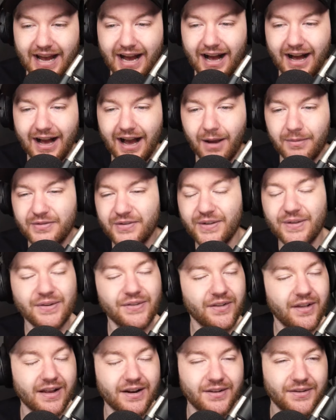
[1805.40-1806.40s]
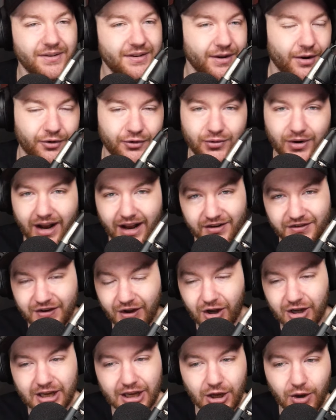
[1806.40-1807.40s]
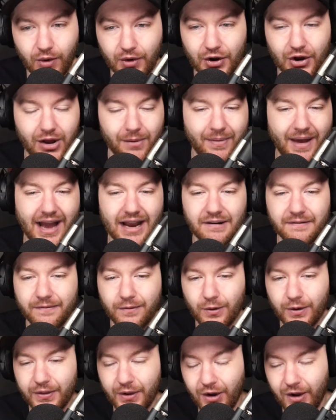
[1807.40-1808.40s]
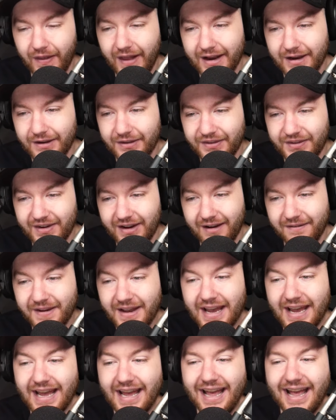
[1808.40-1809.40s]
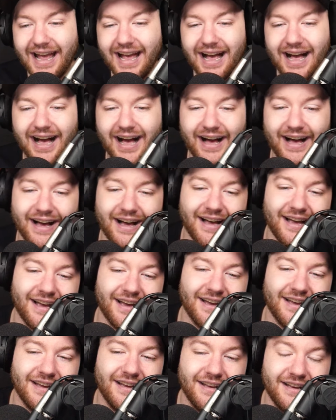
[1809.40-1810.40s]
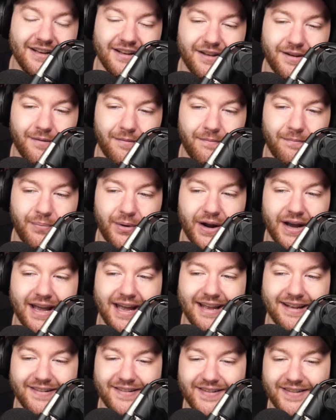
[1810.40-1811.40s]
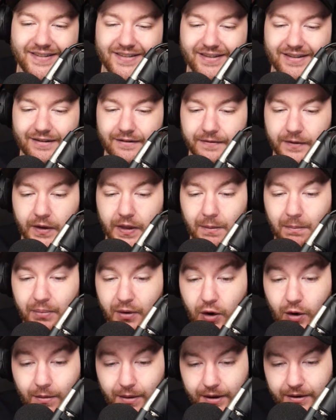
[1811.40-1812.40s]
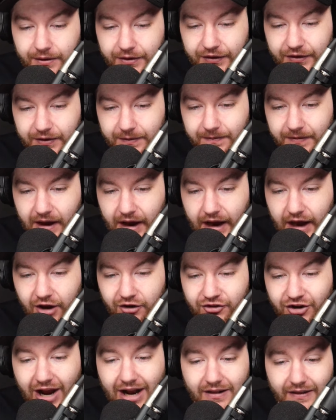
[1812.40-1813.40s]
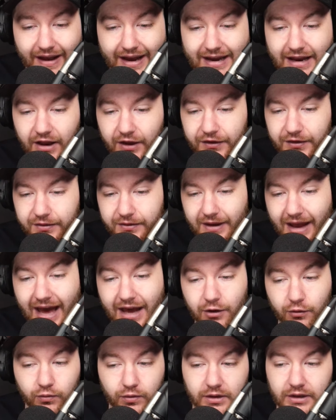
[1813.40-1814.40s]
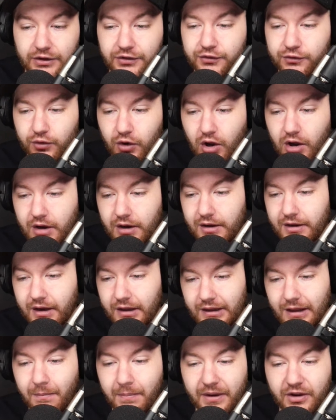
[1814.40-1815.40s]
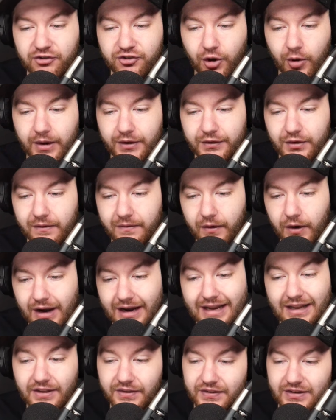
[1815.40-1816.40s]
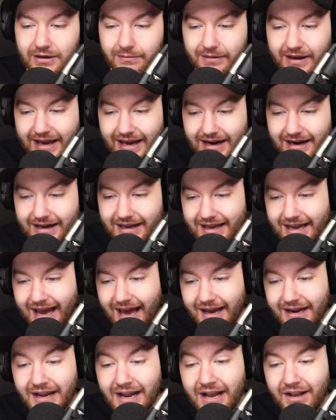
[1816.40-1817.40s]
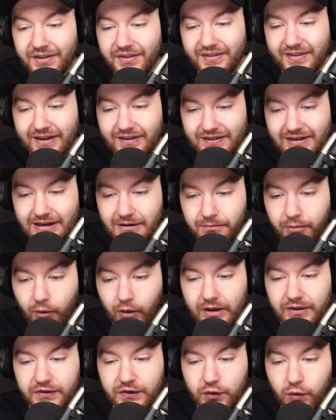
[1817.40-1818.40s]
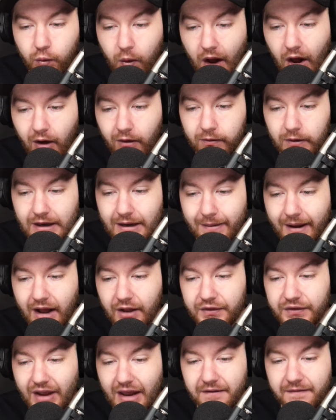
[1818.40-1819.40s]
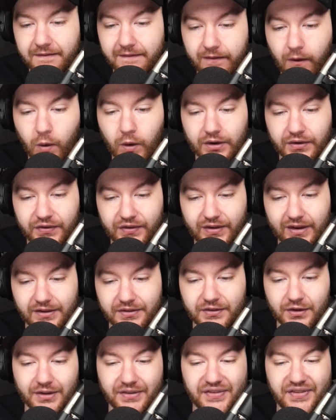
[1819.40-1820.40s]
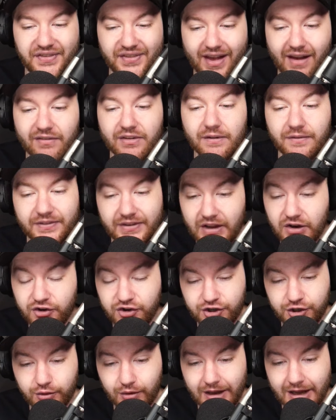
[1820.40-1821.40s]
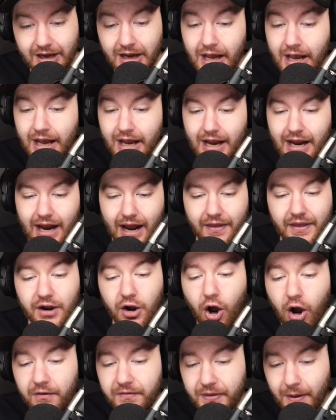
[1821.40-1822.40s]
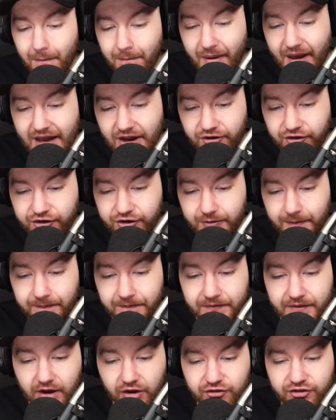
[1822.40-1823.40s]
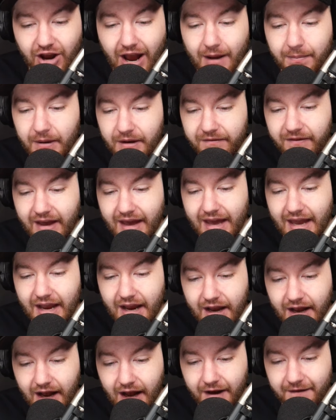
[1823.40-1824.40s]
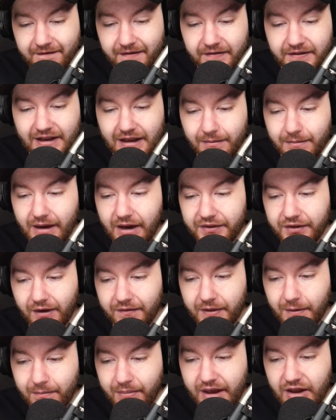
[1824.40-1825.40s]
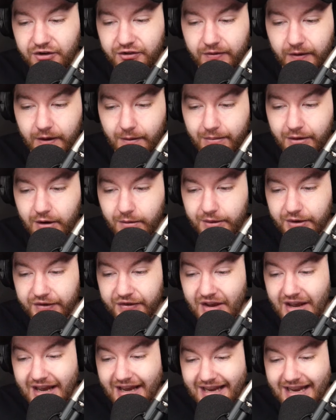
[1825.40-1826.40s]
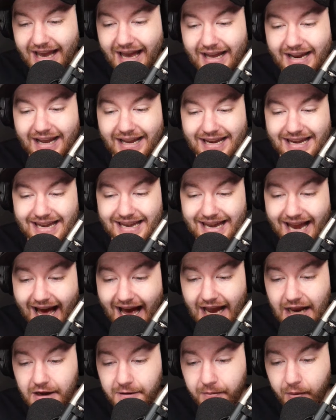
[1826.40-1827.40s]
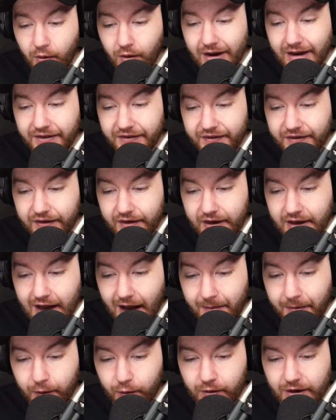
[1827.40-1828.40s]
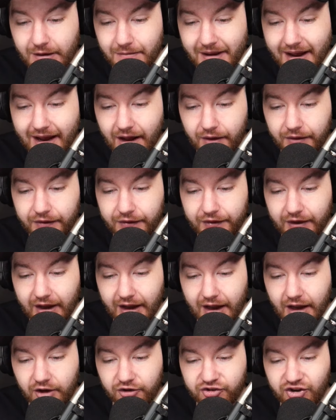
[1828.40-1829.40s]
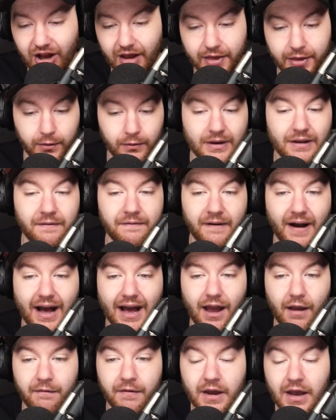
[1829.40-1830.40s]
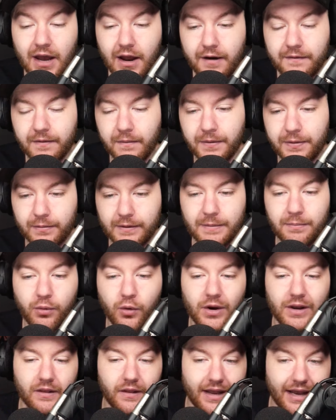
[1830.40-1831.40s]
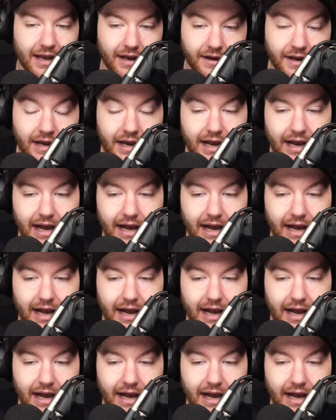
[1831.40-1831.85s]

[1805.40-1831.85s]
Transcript: I'm sure there's a lot of, you know, trash talking going on back and forth, all that good stuff. But for the Boomers, Jock Landale's had a really strong Olympic showing so far against Team Canada. He had 16 points, 12 rebounds, and 4 assists on 7 of 10 shooting. And then off the bench, Jack McVeigh, 15 minutes off the bench for the Boomers. He had 9 points, couple rebounds, shot 3 of 5 from 3-point land.